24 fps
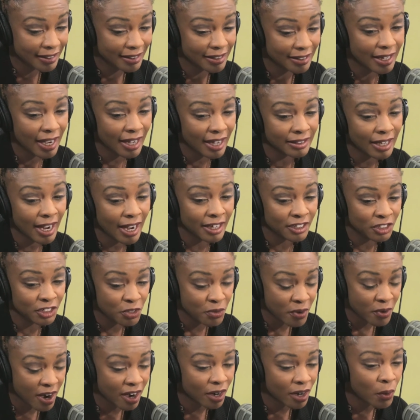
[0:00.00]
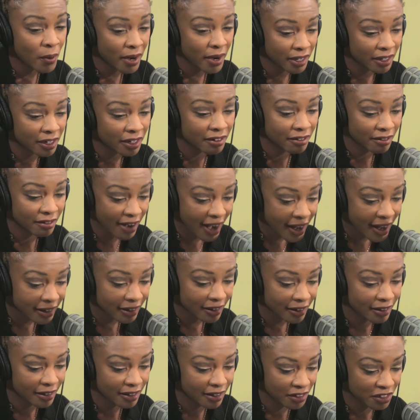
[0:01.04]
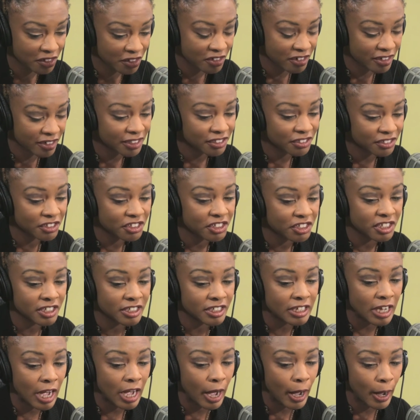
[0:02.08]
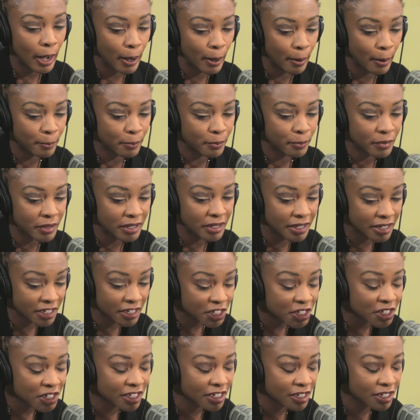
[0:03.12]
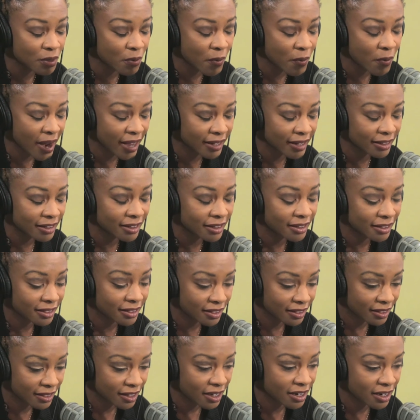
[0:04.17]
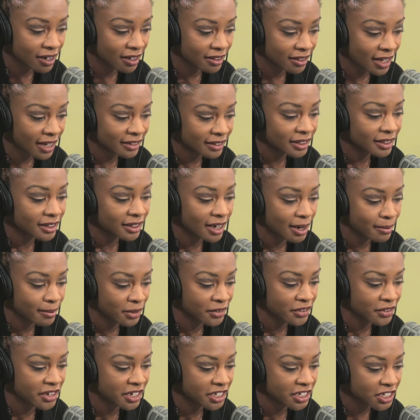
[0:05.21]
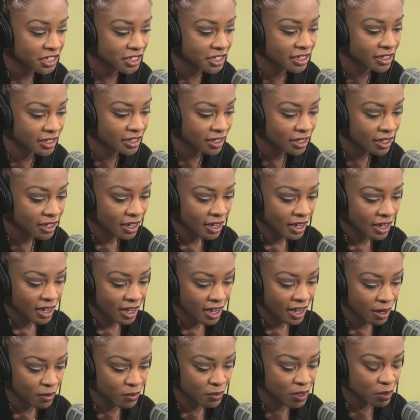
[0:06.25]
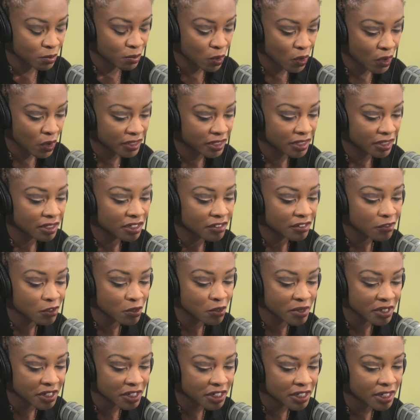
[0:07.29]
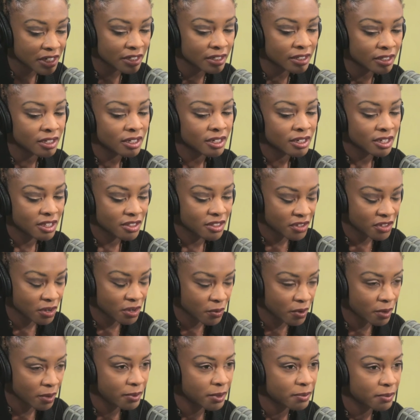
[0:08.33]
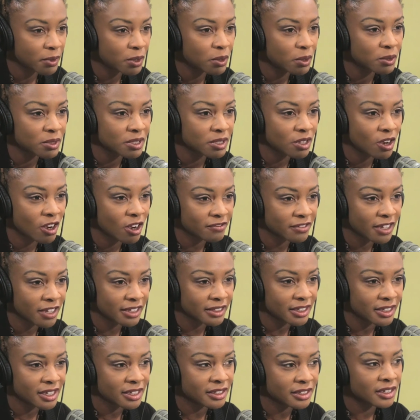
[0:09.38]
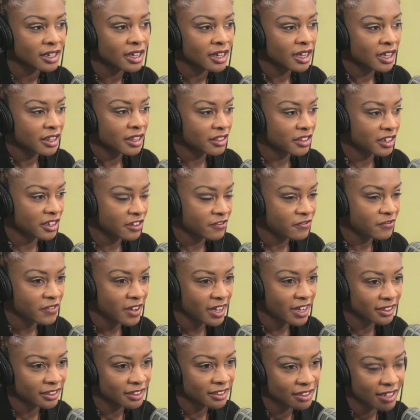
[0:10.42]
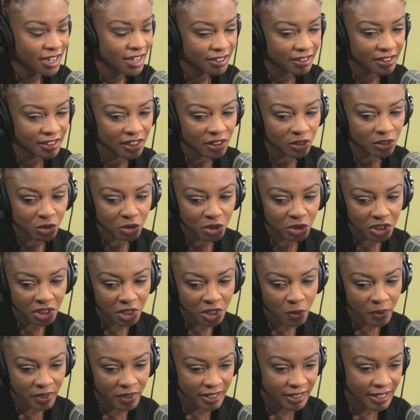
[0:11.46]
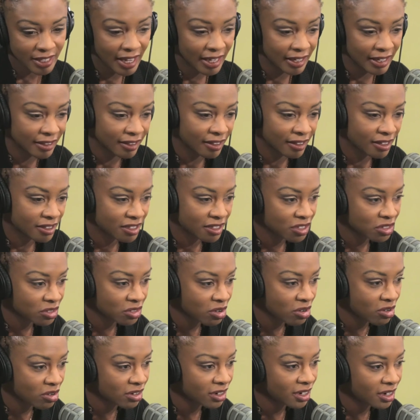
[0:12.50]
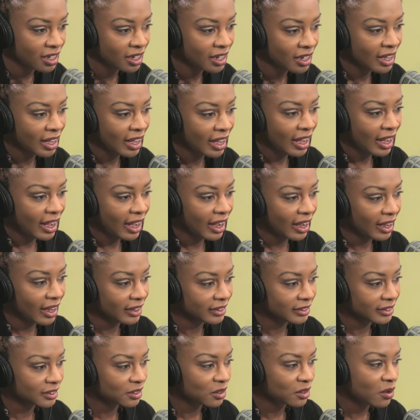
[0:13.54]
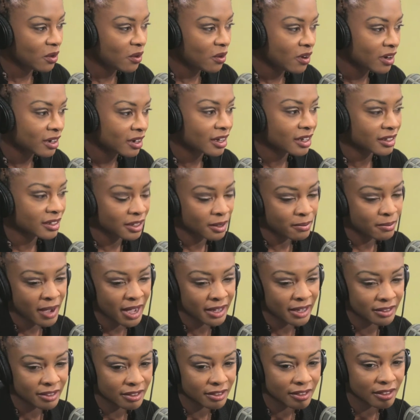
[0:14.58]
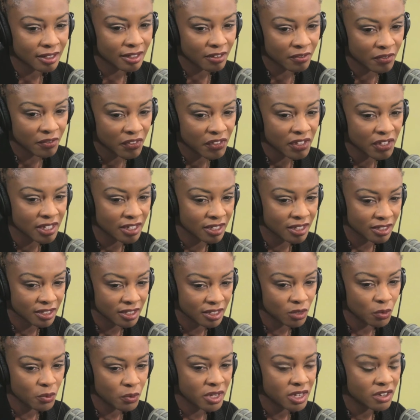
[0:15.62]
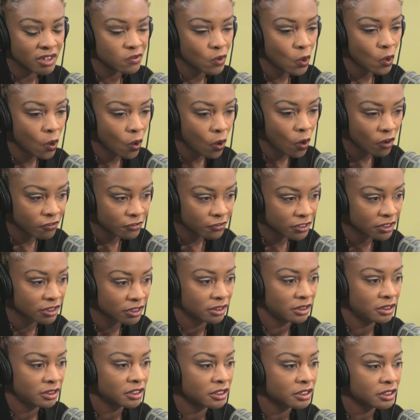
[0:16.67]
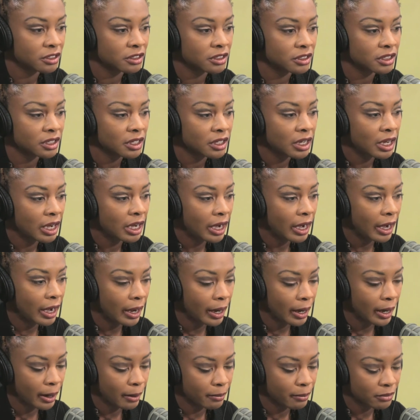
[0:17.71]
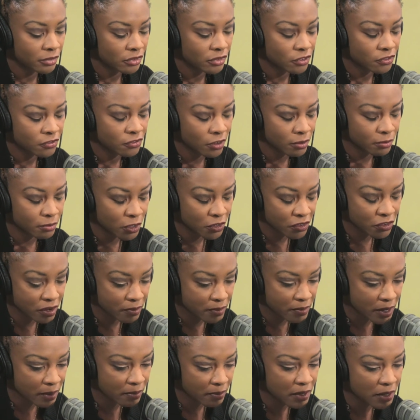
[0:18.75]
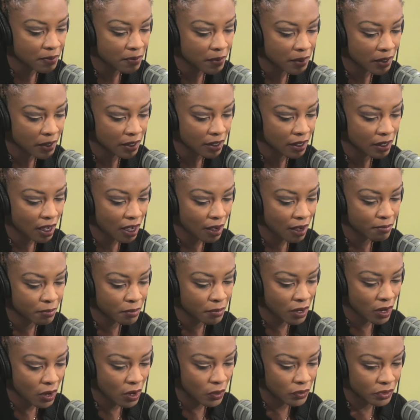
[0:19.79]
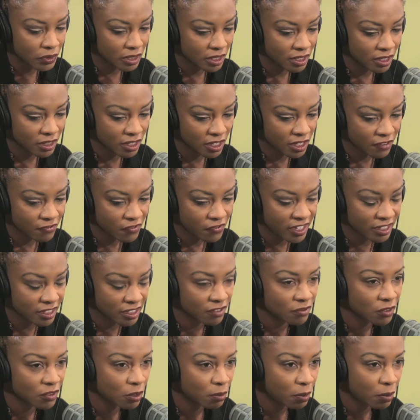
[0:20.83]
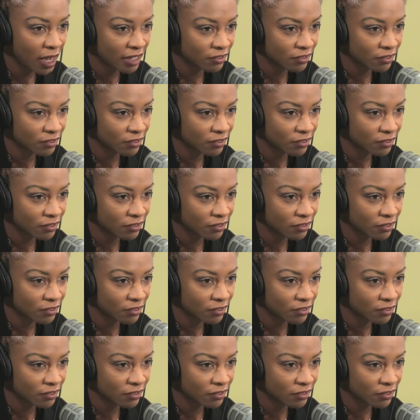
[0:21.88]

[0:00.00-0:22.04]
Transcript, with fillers: indeed, and and you are quite correct in your assertion. Um, initially, when the, that collaboration uh, was brought into fruition, there were people who scoffed at it. I remember. They felt mm-hmm. that St. Lucia was selling their soul. That's right. And all other manners of things that we have often heard um, from Caribbean people about the festival